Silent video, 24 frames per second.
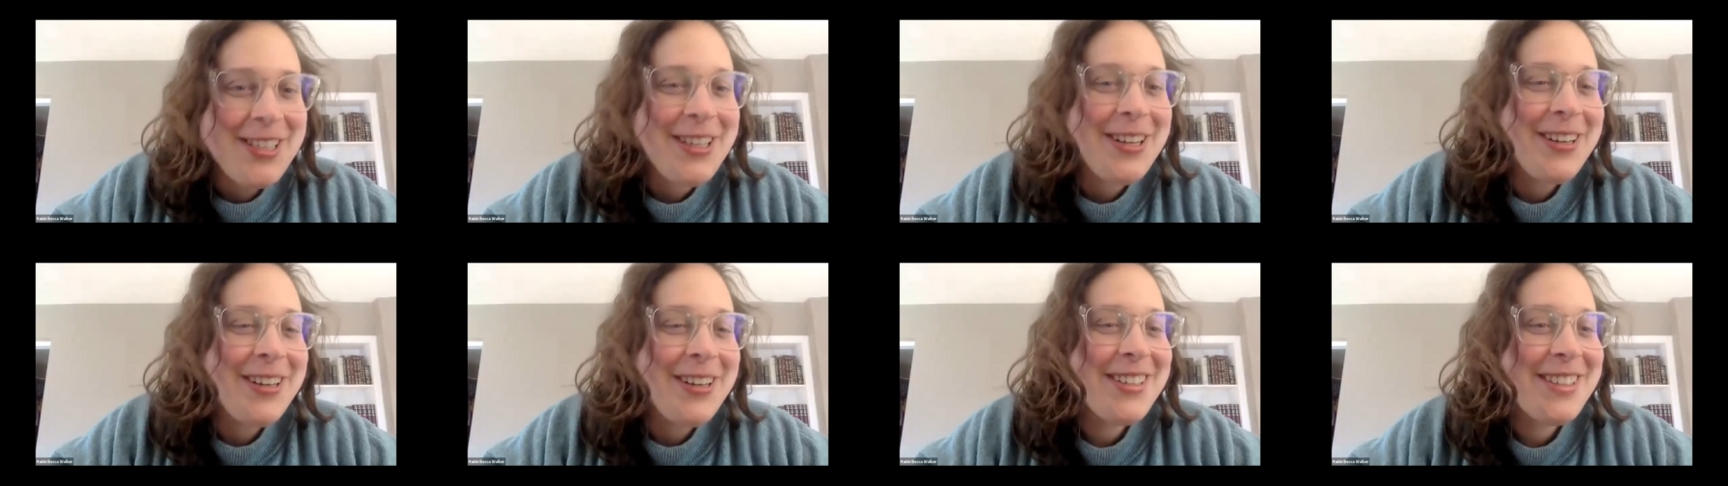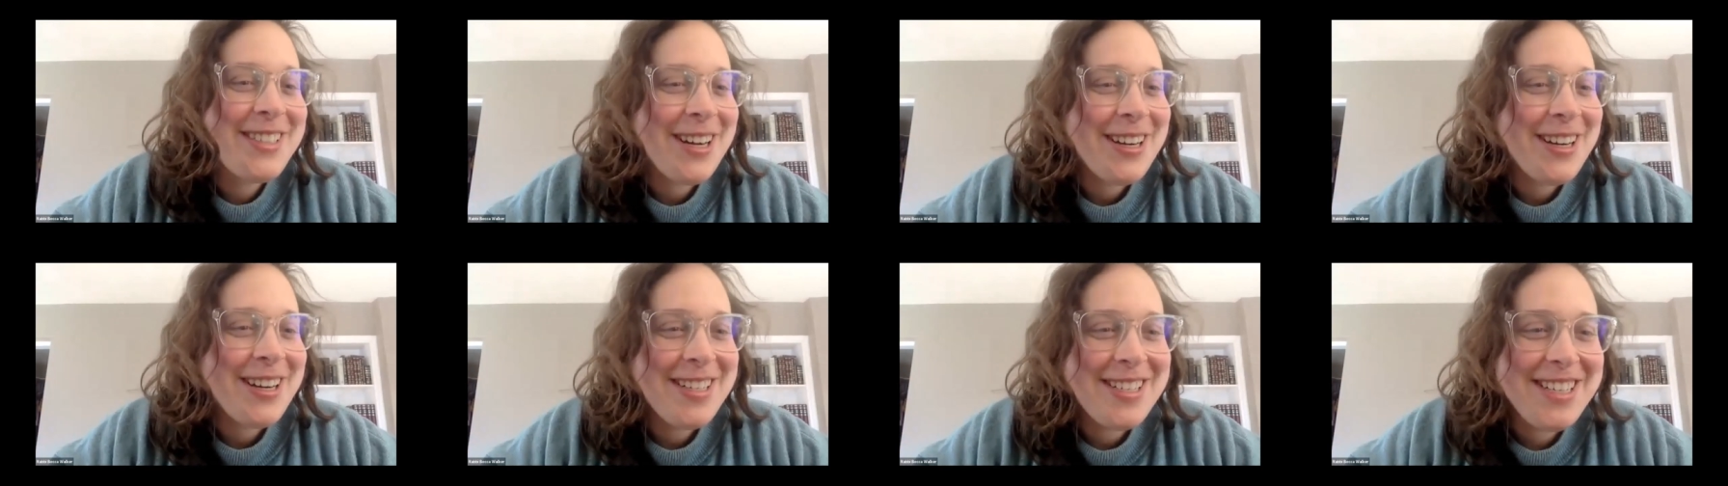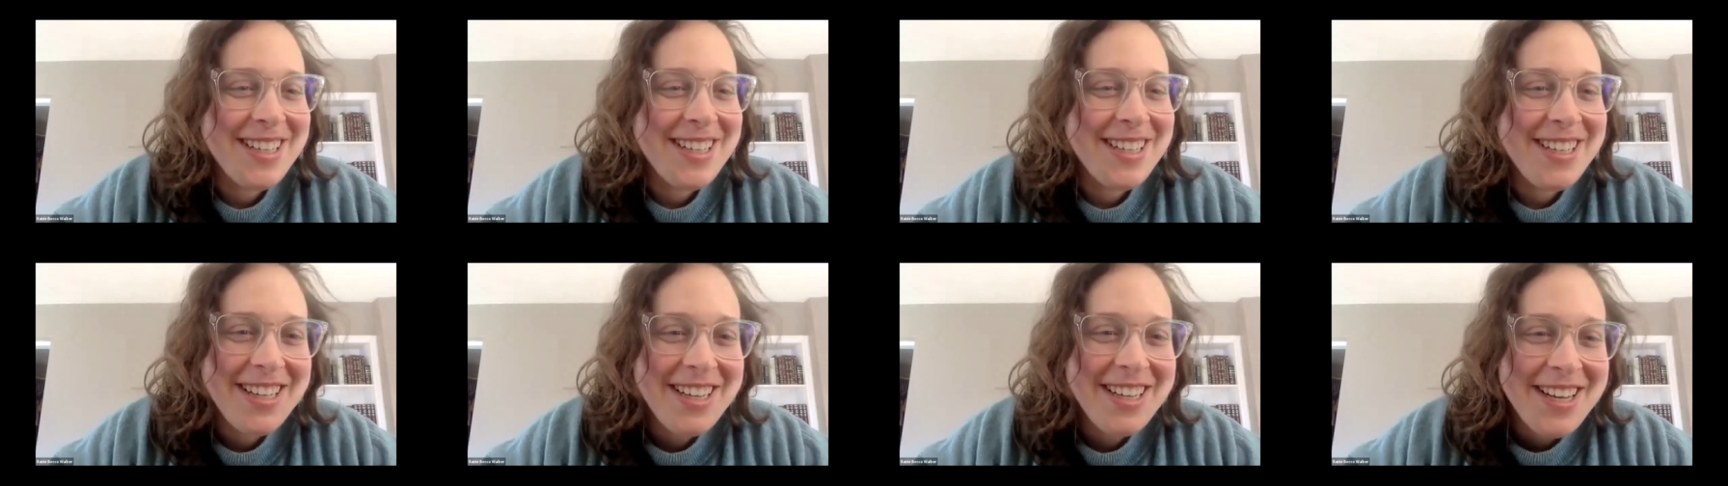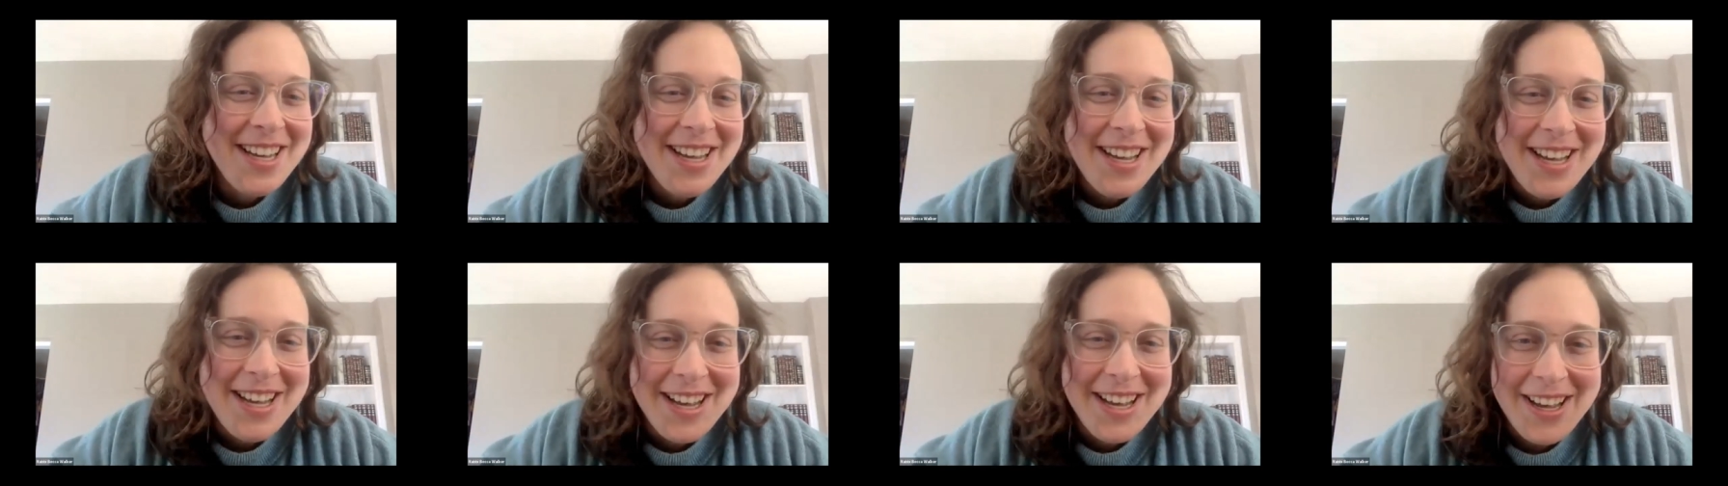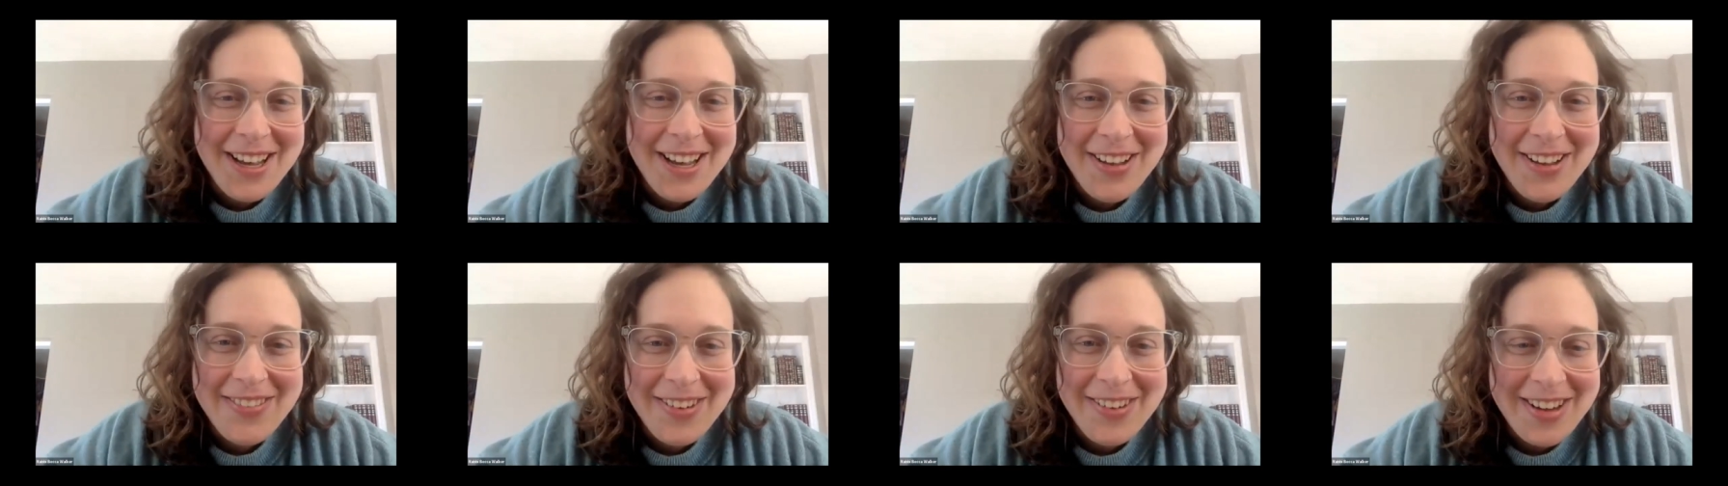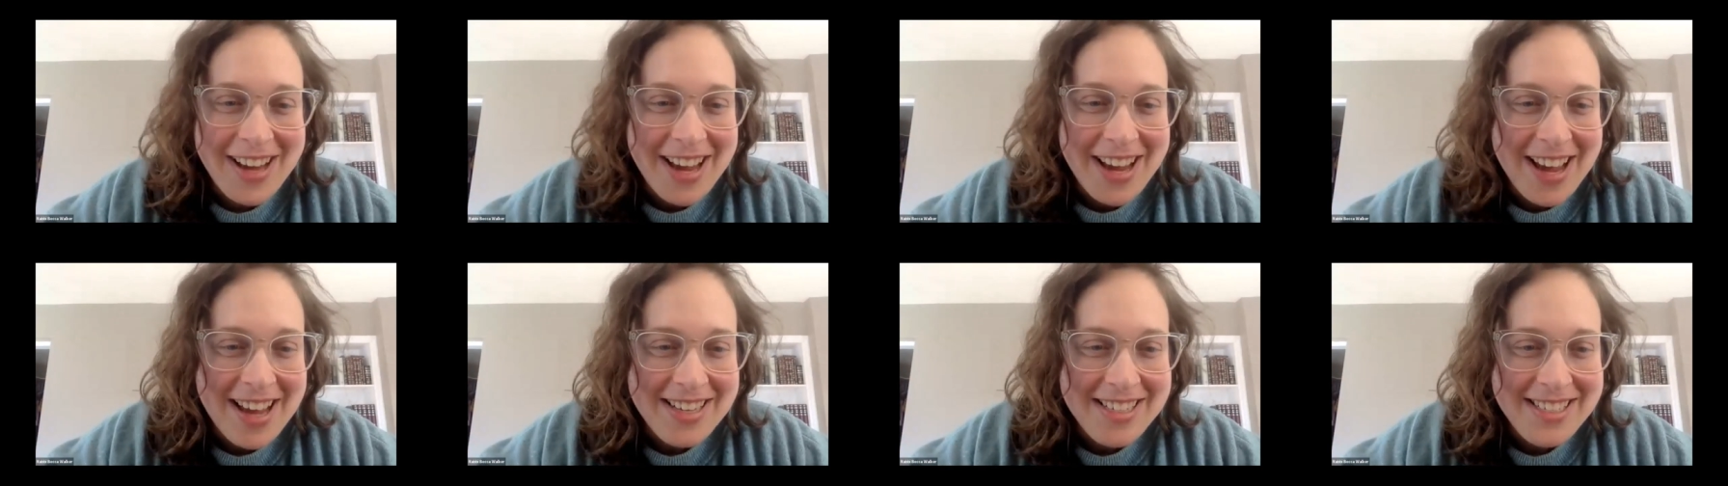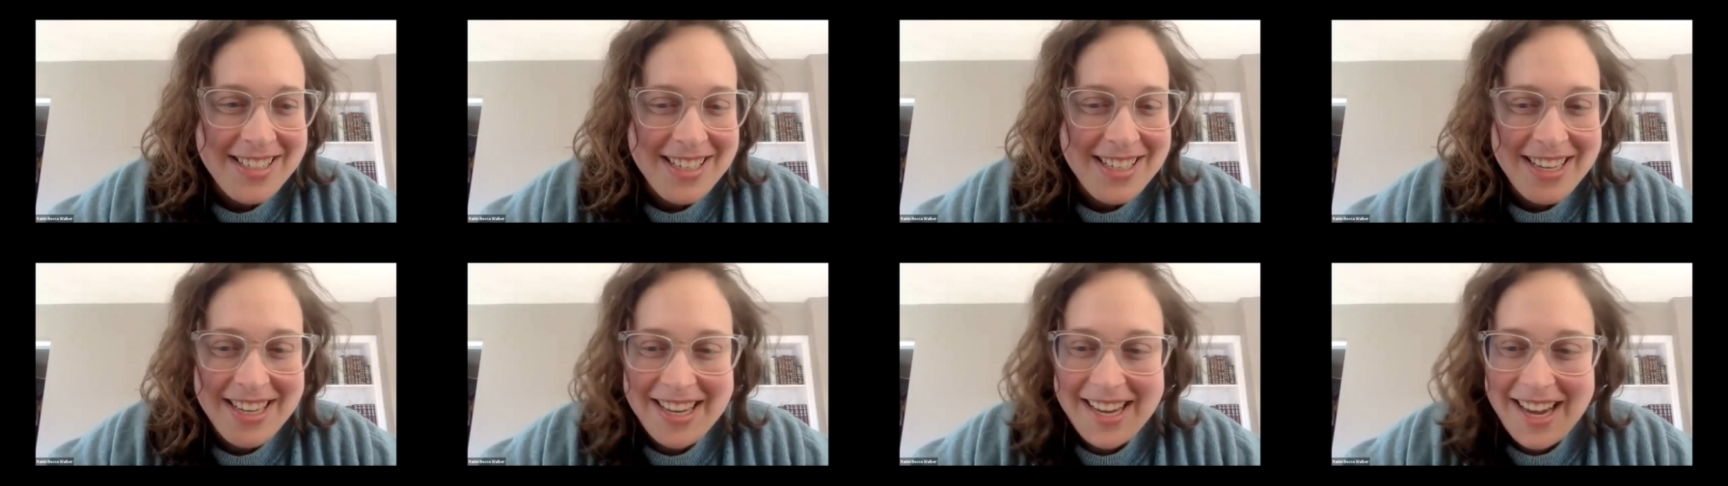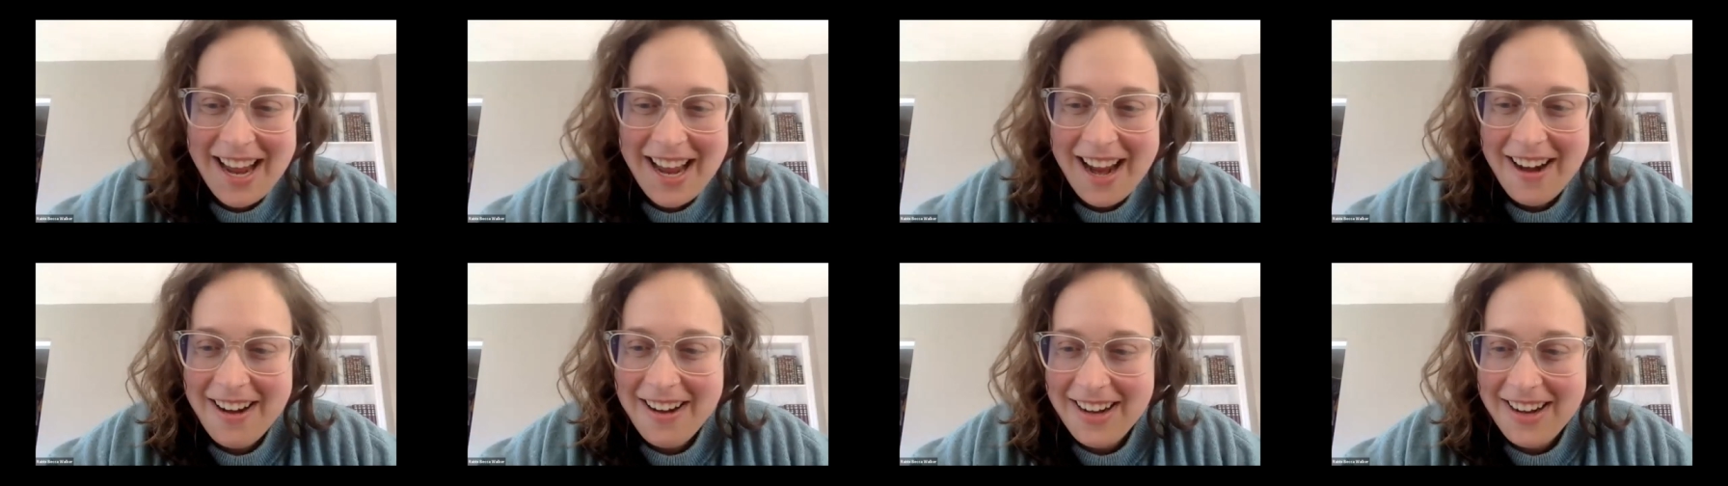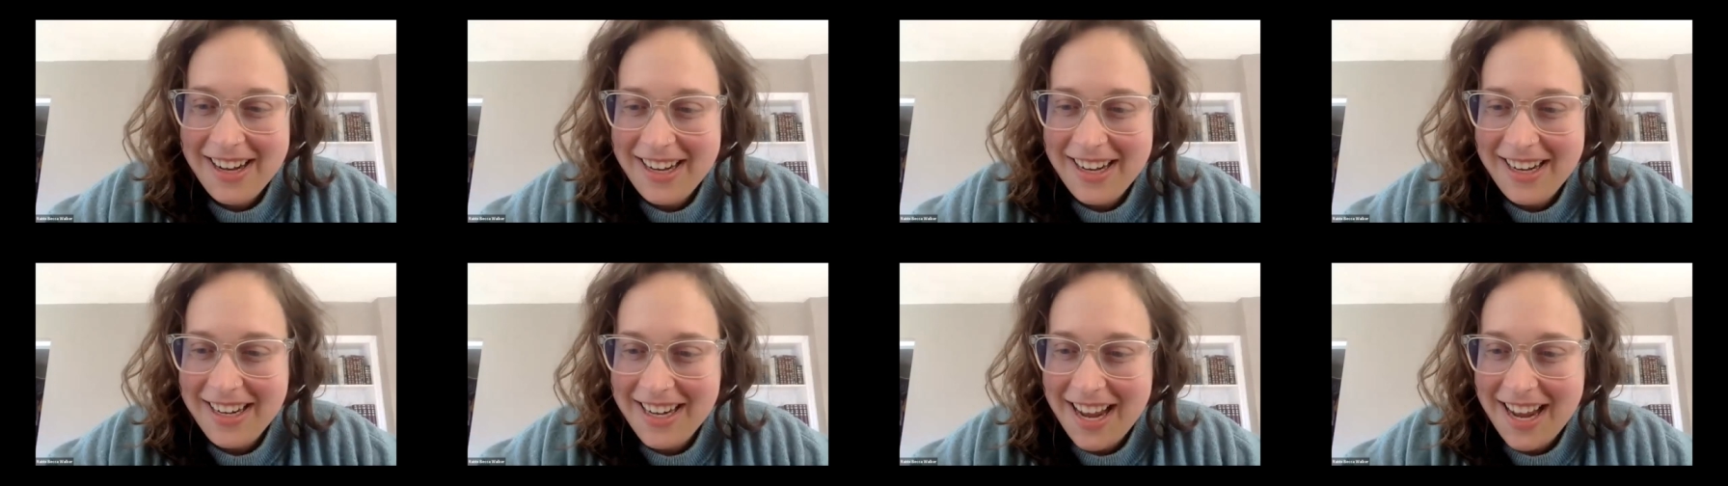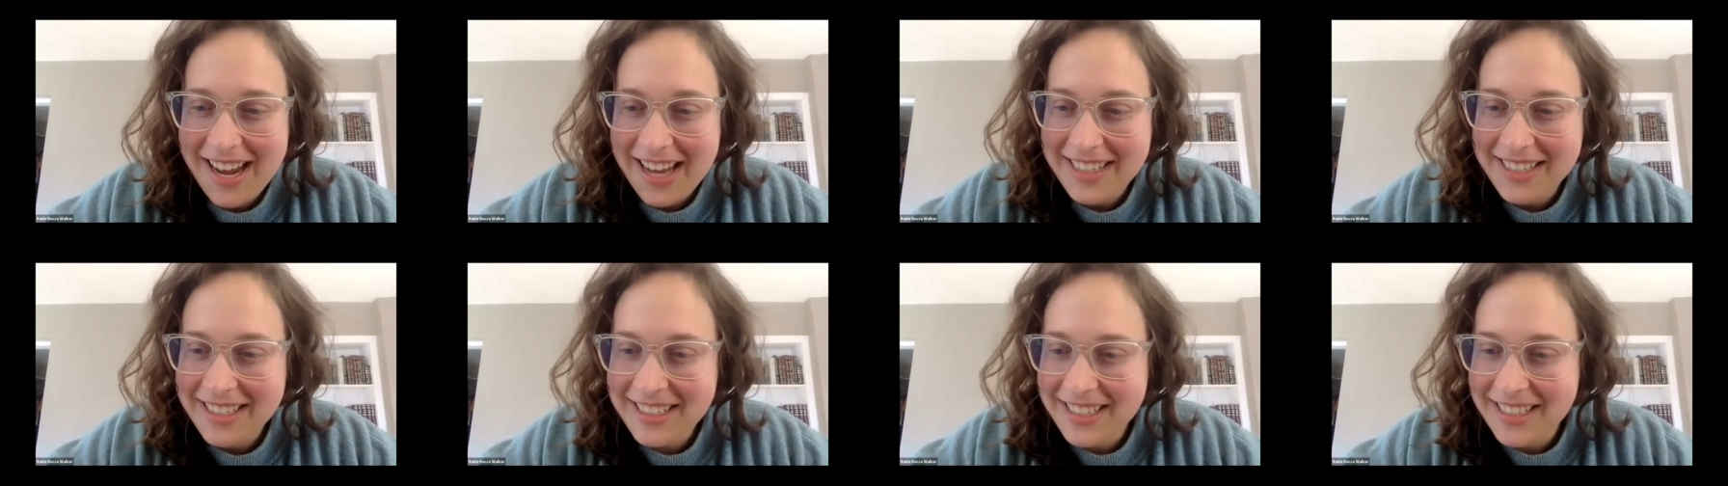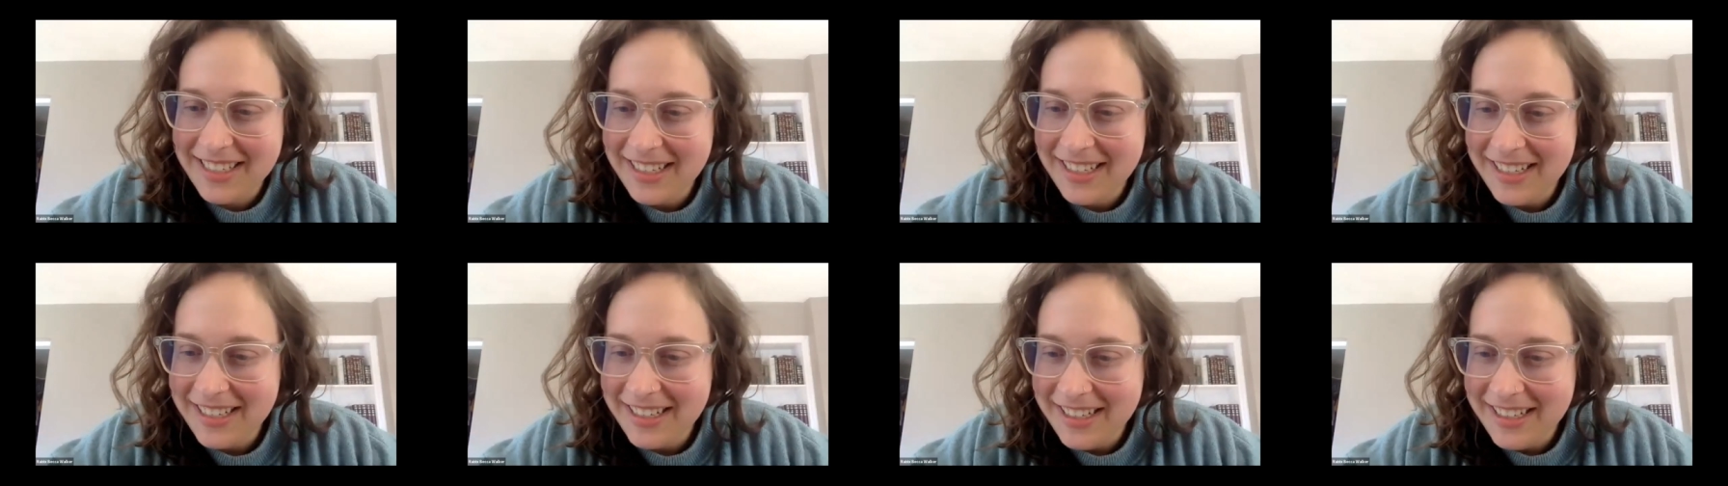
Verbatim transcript: so it's hard to. Um, okay, I see Aaron. Yes.